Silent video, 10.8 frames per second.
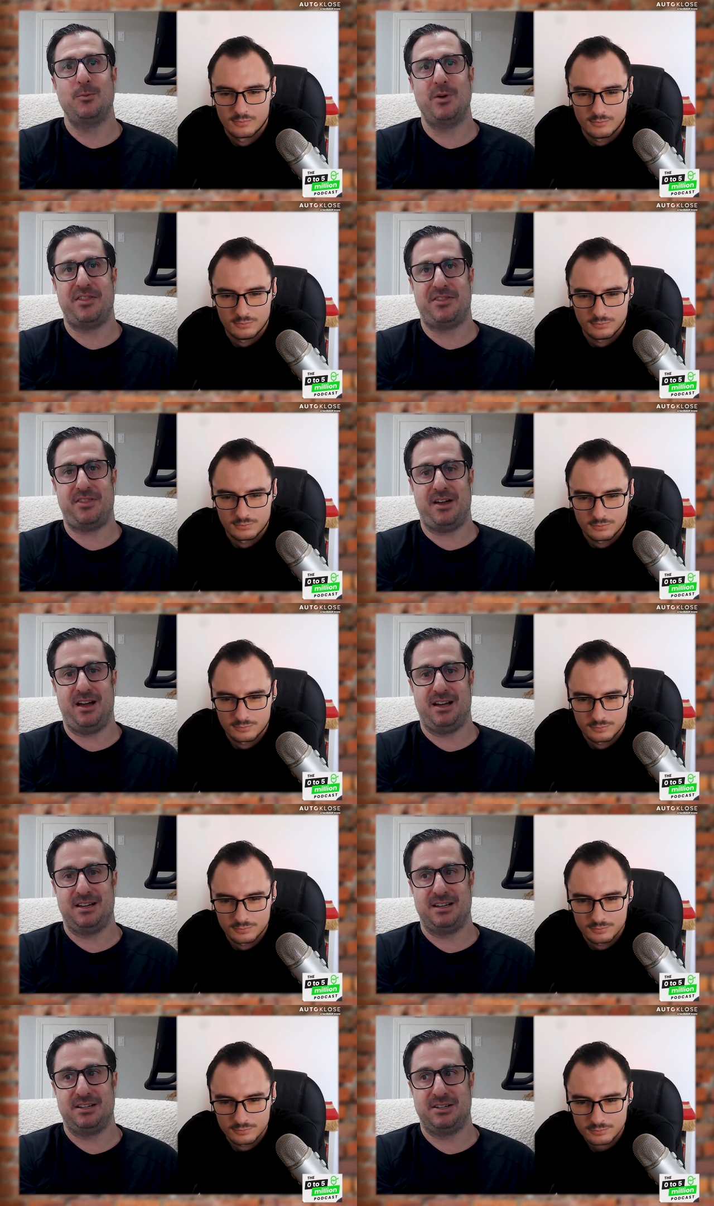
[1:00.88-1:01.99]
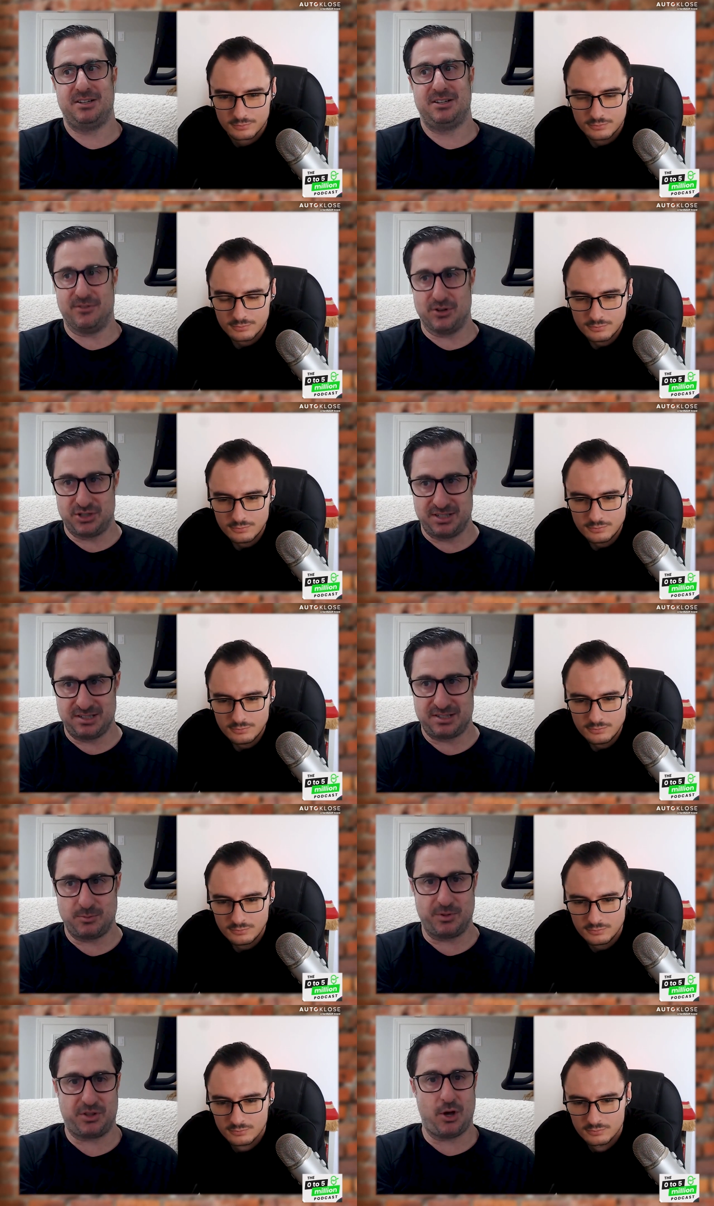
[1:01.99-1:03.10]
Speaker 1: with uh, conversions,
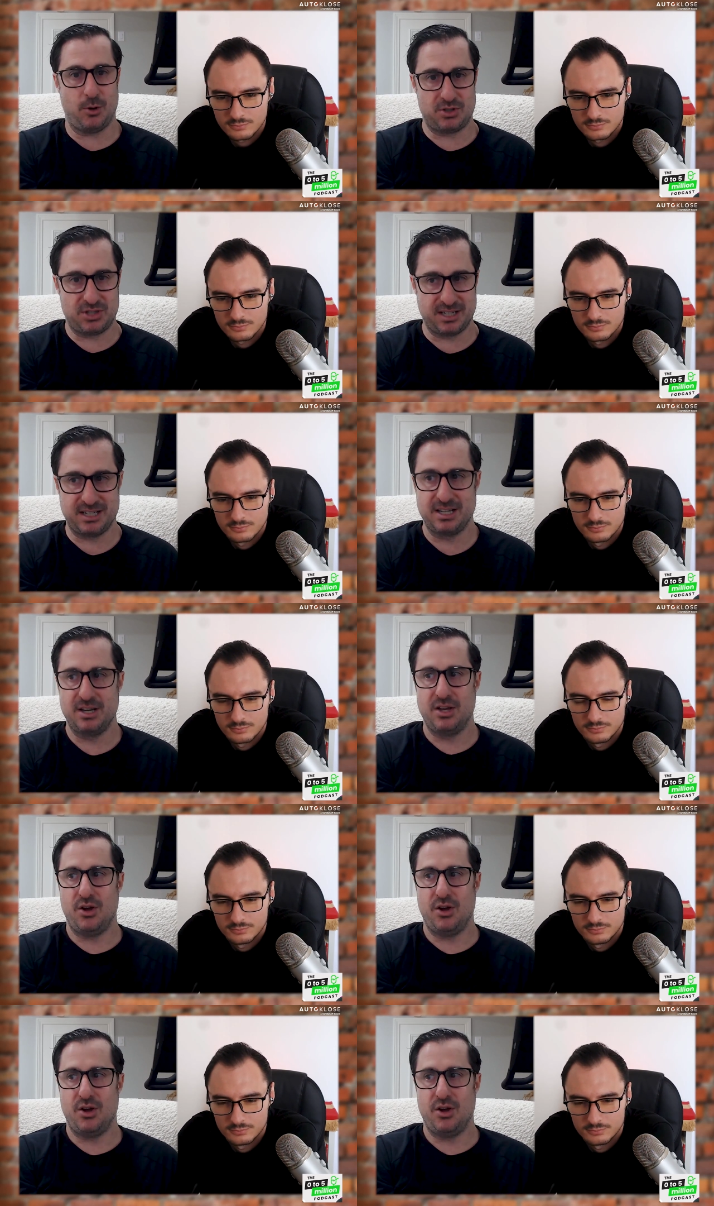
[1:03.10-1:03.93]
with coaching,